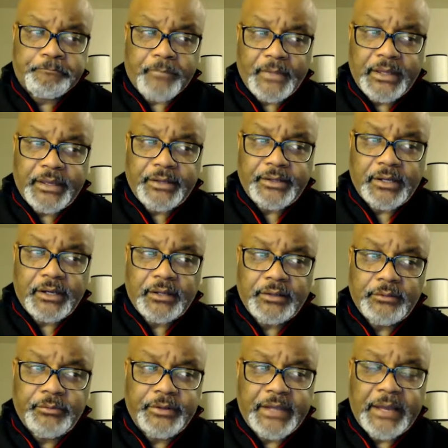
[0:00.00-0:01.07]
And
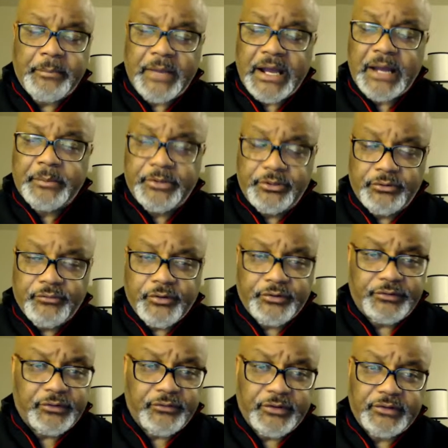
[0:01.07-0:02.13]
we got Muhammad
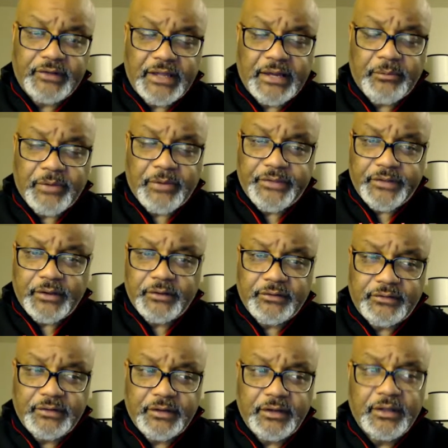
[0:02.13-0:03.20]
University of Islam right there in the
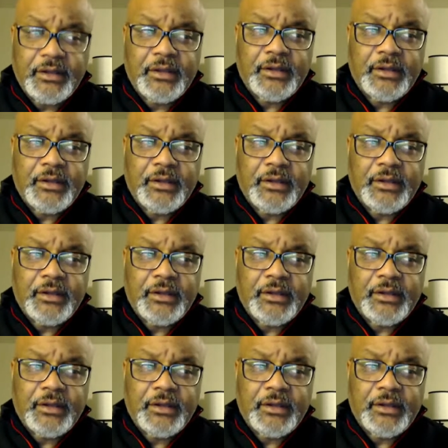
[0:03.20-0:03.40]
city.